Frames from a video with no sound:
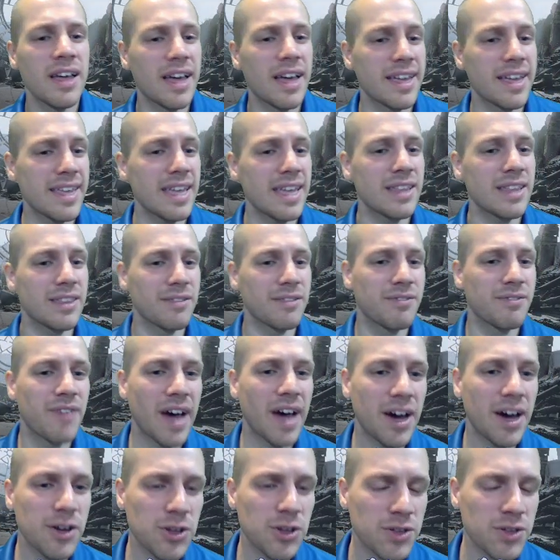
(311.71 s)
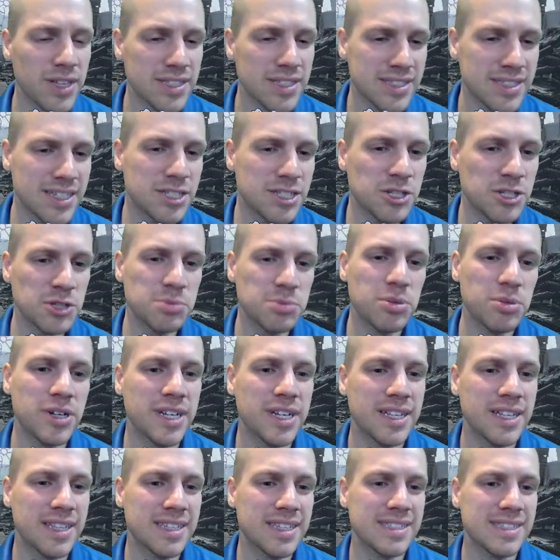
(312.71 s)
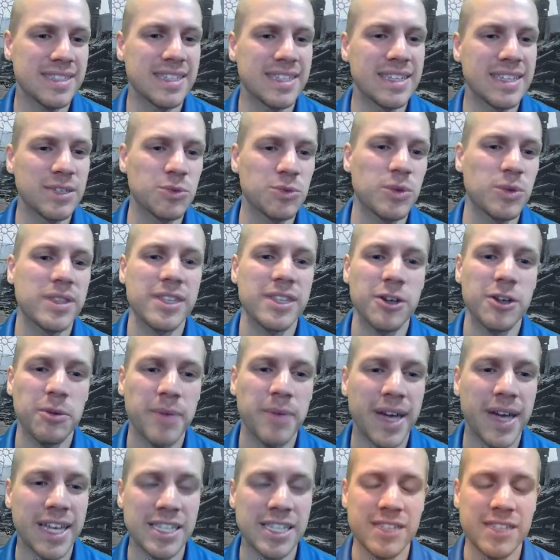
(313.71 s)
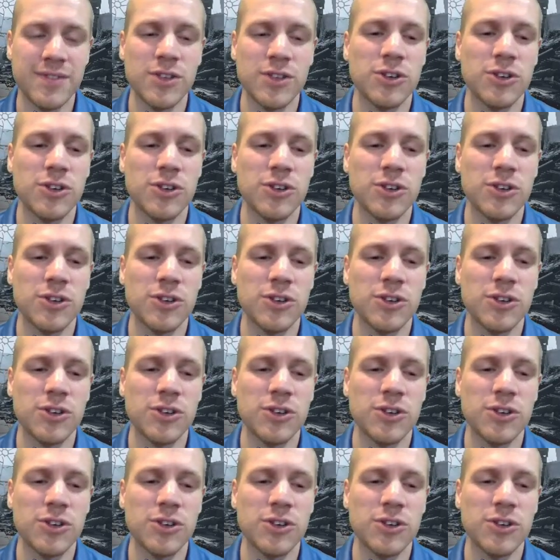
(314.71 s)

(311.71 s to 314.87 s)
Again, the value that CG is putting in this is with the Omegas.